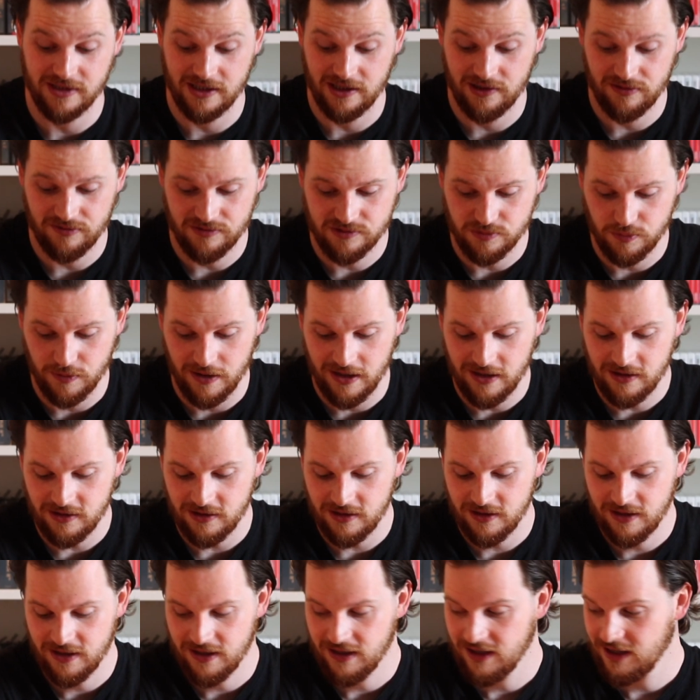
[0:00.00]
there as well.
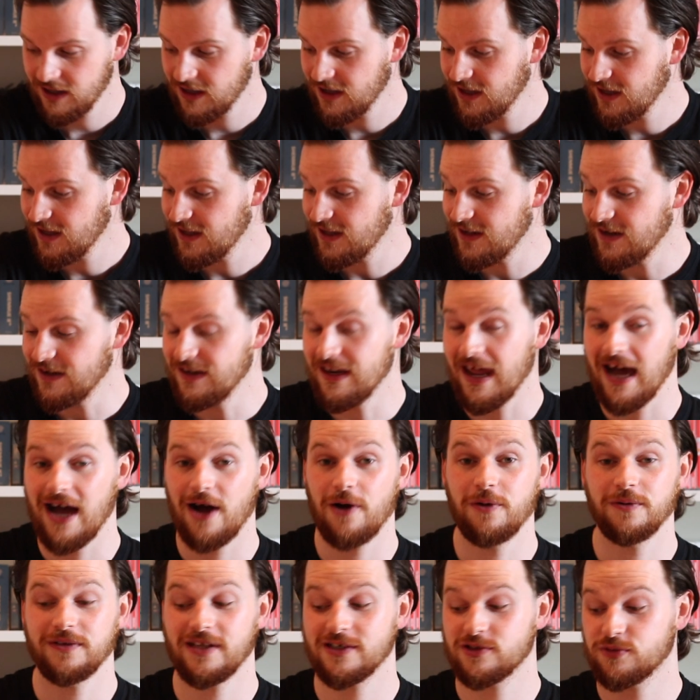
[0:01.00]

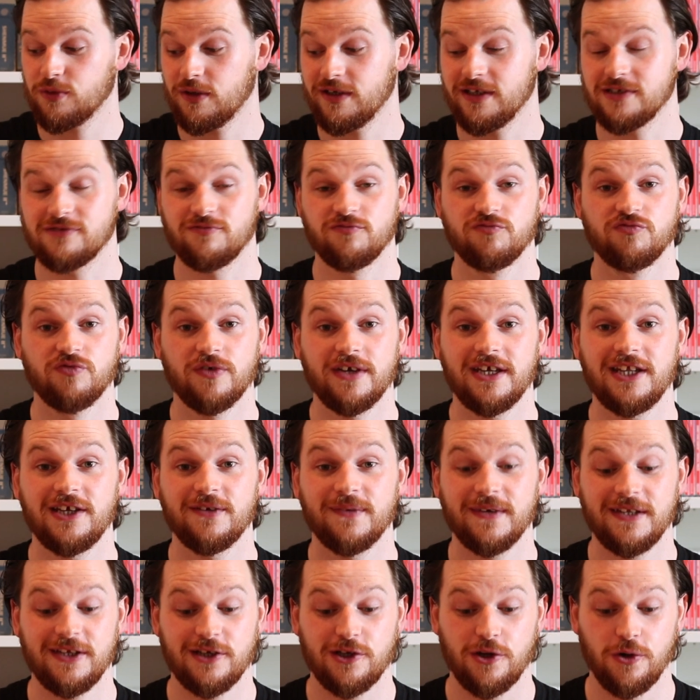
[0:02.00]
Now, this one is really,
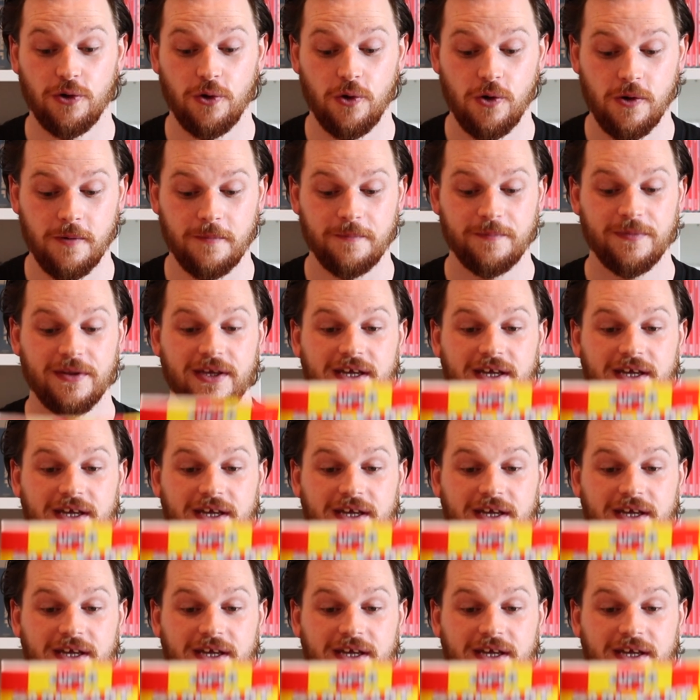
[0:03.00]
really cool.